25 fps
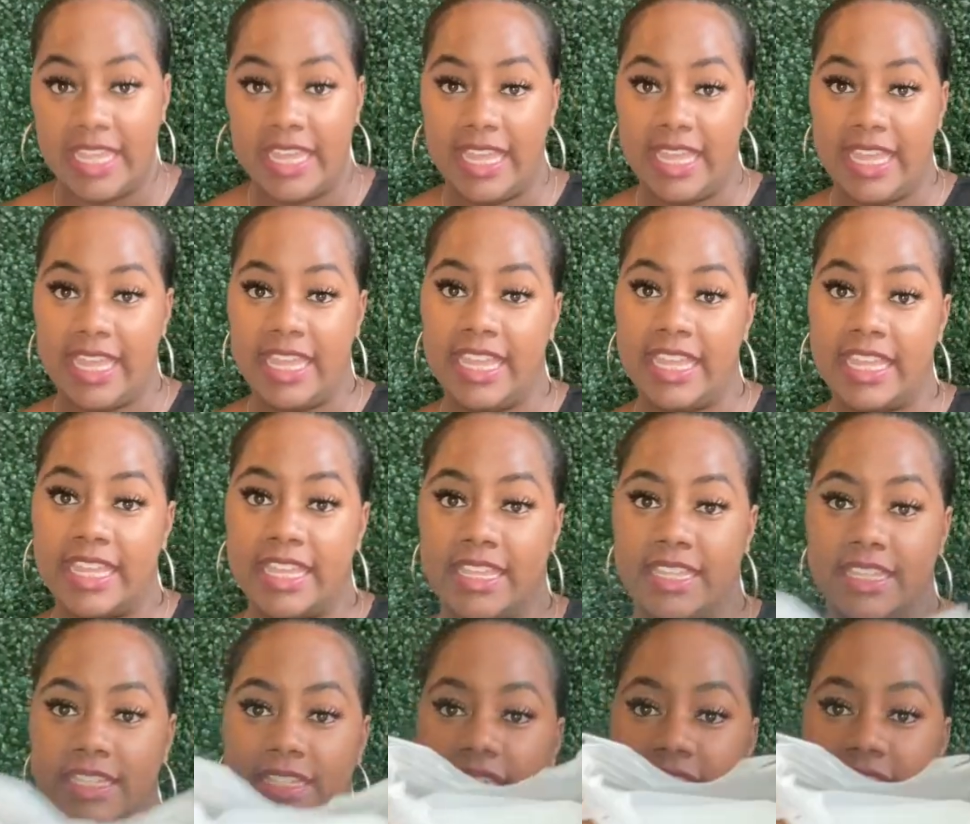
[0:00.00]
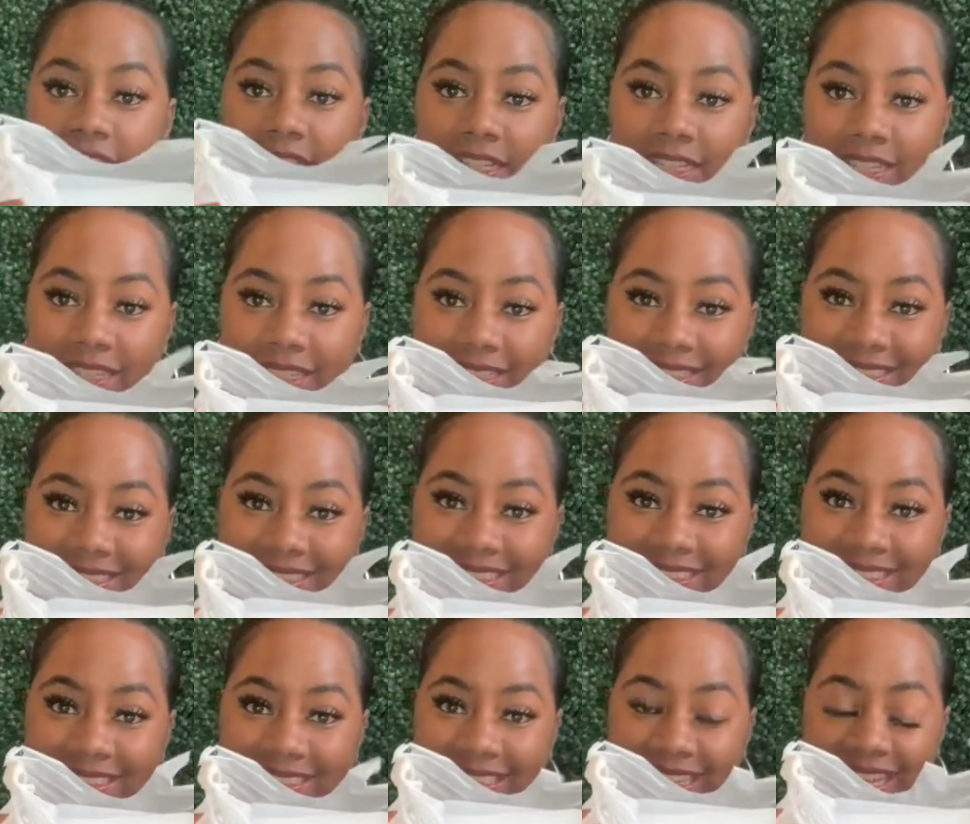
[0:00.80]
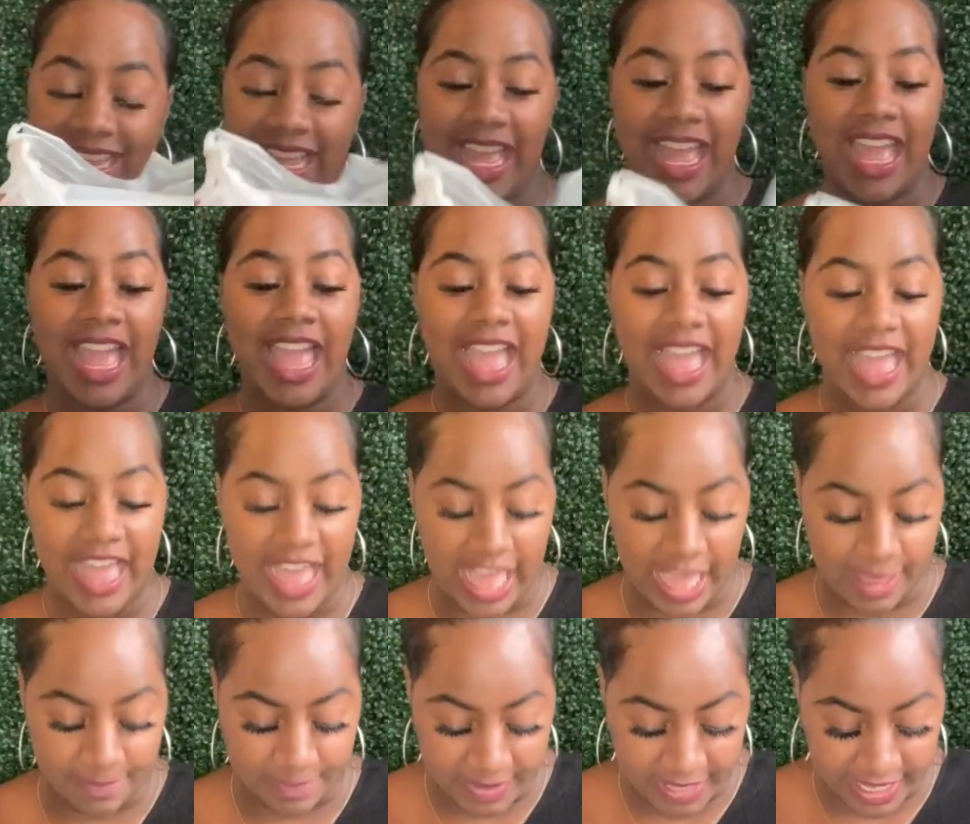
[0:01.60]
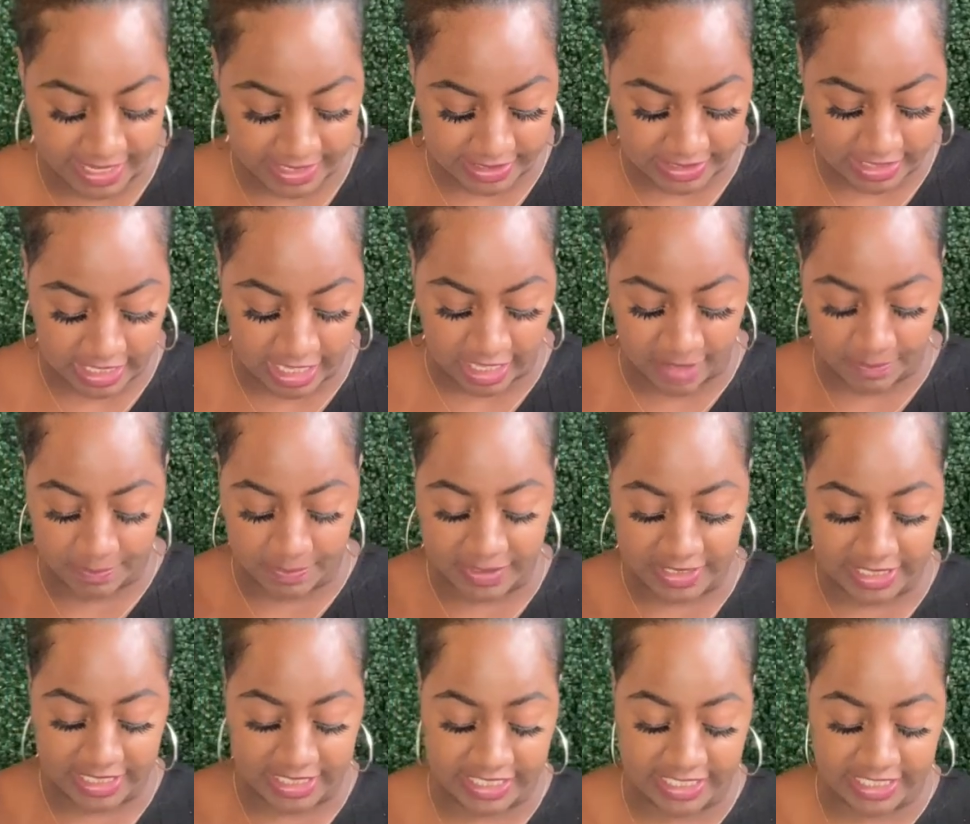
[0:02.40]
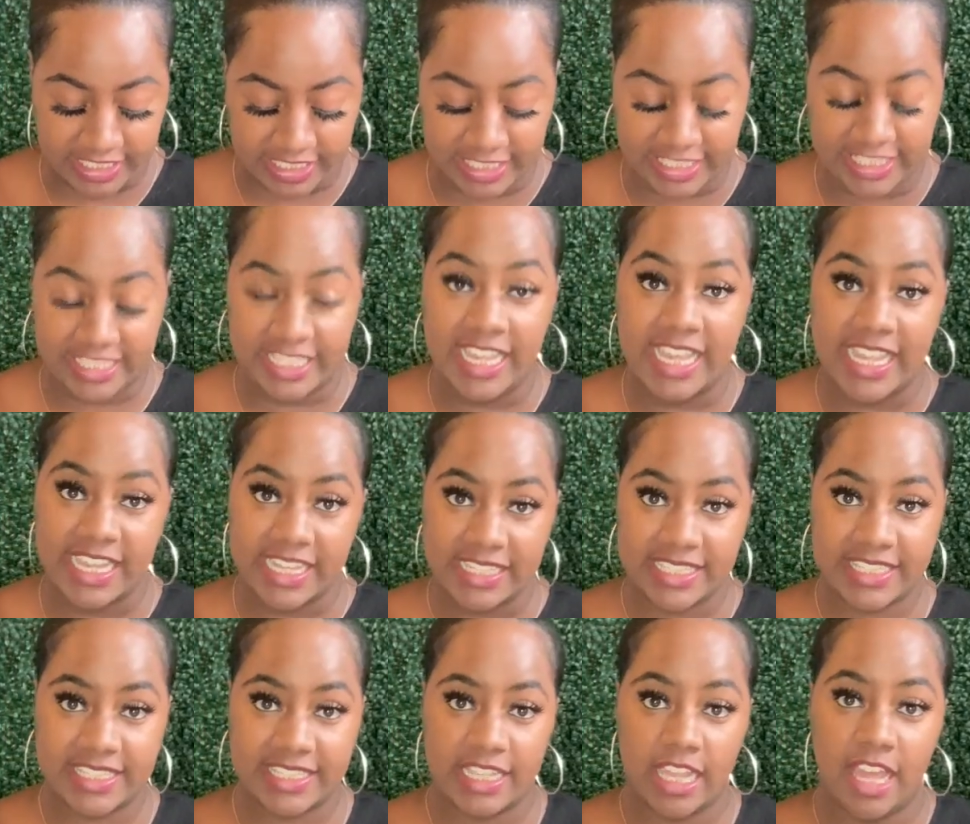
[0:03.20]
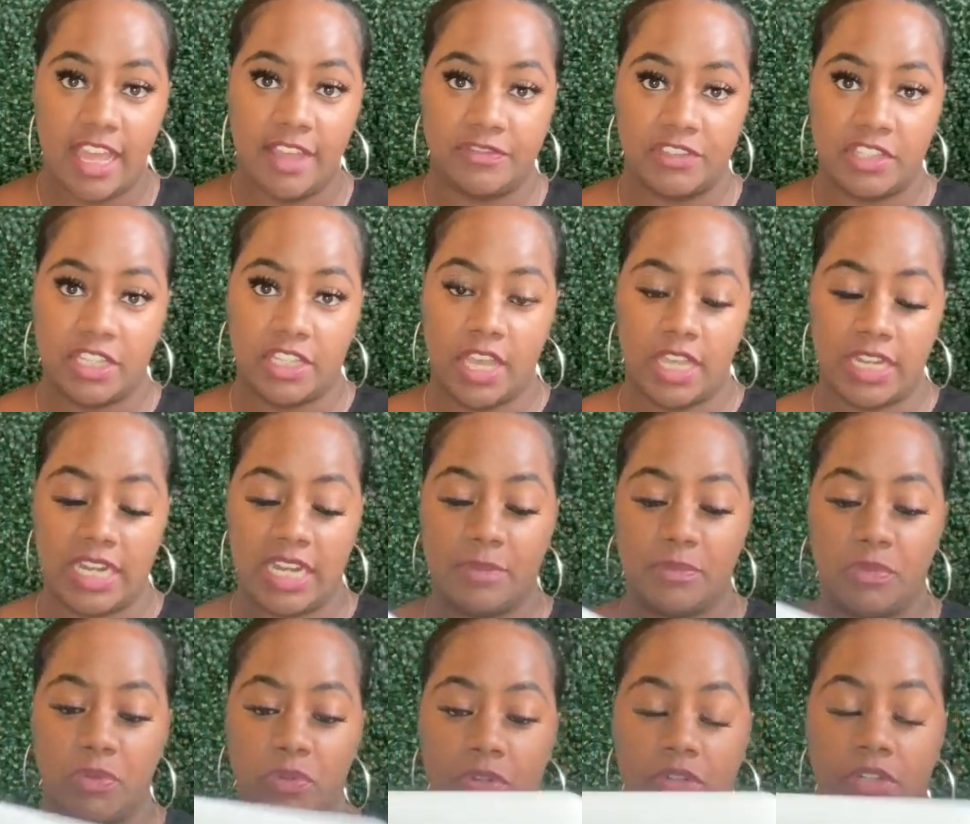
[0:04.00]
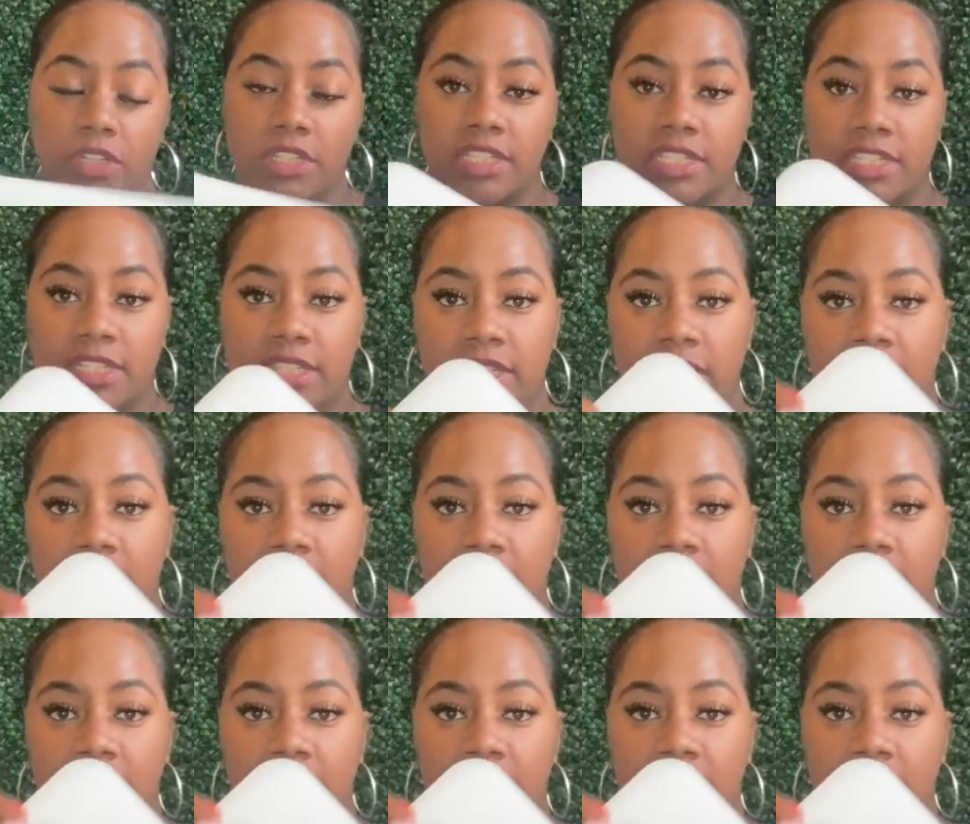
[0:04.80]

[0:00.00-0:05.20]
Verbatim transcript: and I picked up six of the cutting boards.